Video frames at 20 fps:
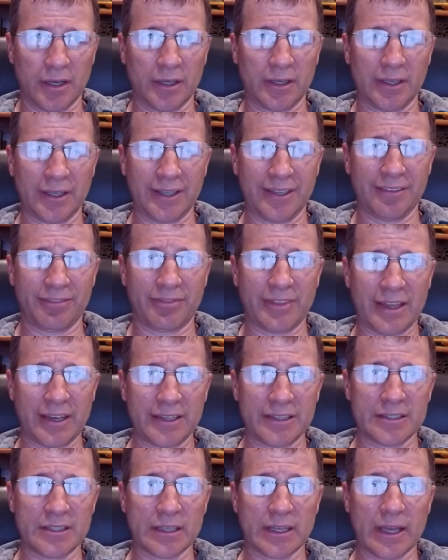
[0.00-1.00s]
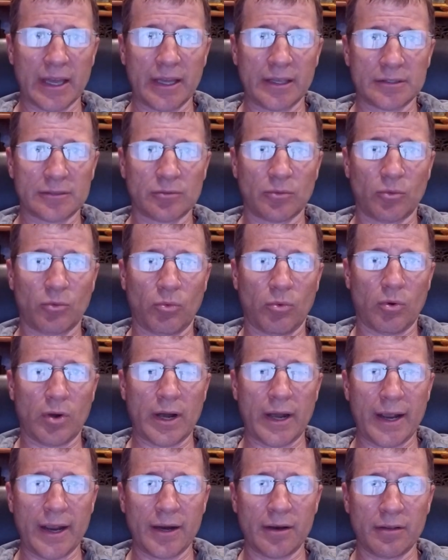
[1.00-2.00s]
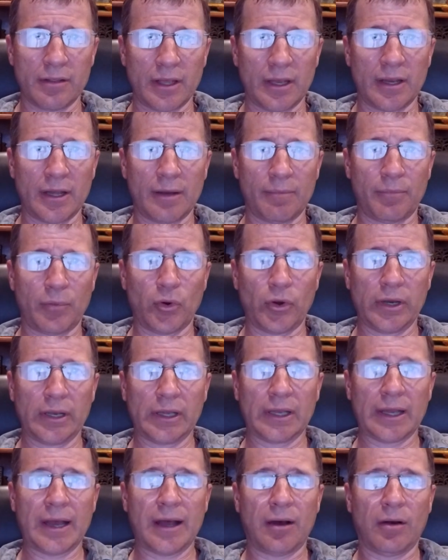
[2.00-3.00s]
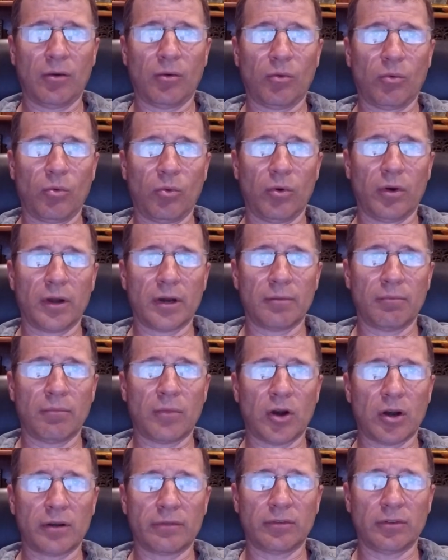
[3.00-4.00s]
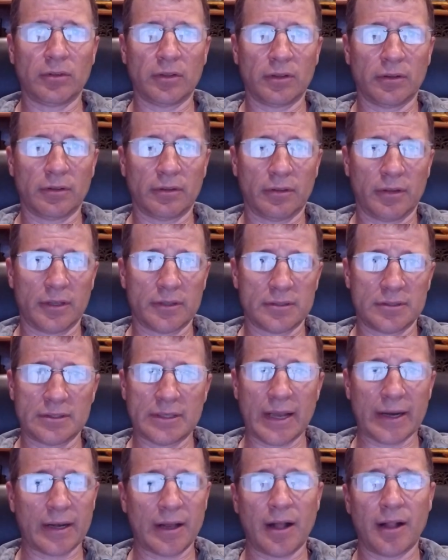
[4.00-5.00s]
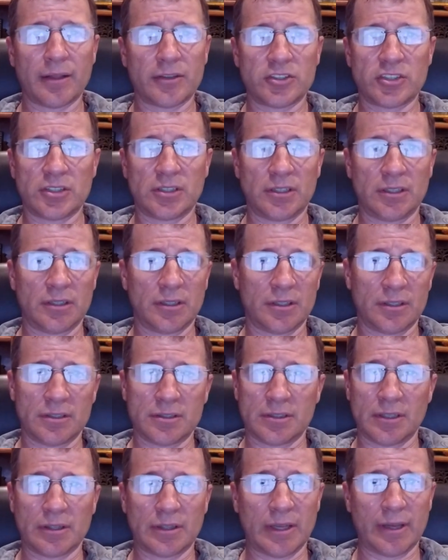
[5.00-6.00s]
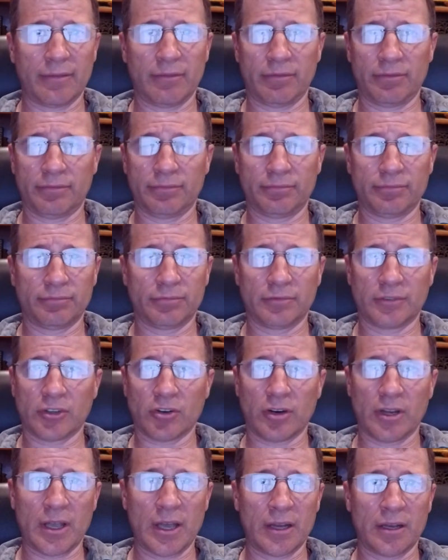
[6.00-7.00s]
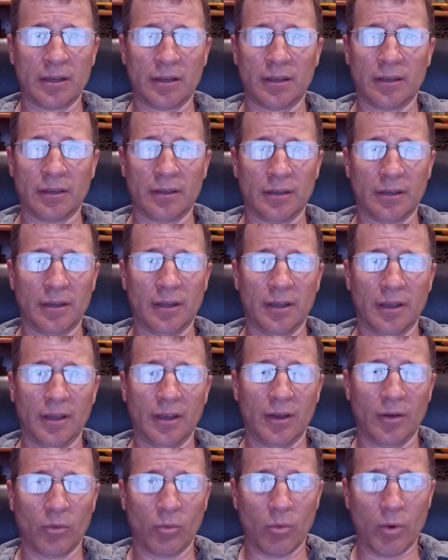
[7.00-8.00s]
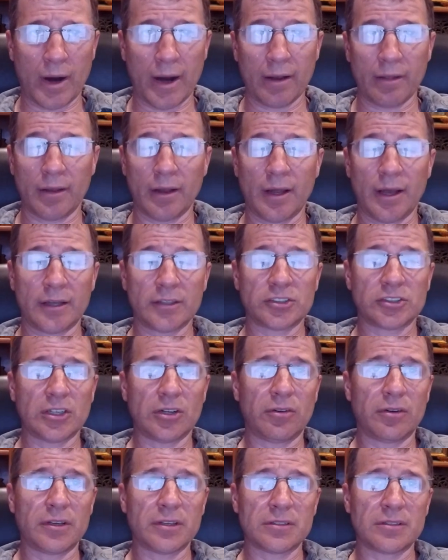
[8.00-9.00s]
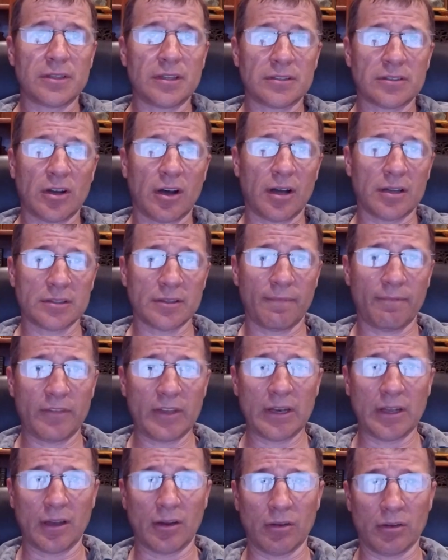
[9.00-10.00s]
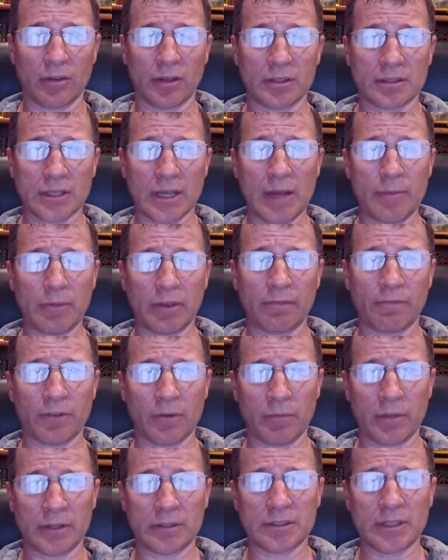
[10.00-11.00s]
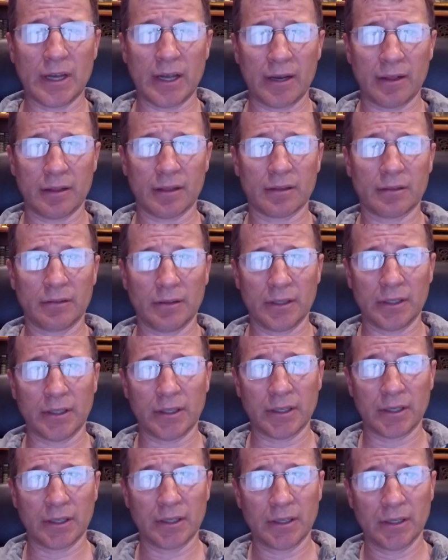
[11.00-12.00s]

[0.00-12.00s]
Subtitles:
if that is the case, why are they not pointing out what a marvel this technology is that they've created, and why are they not showing us this awesome video that's coming from inside of the Lily?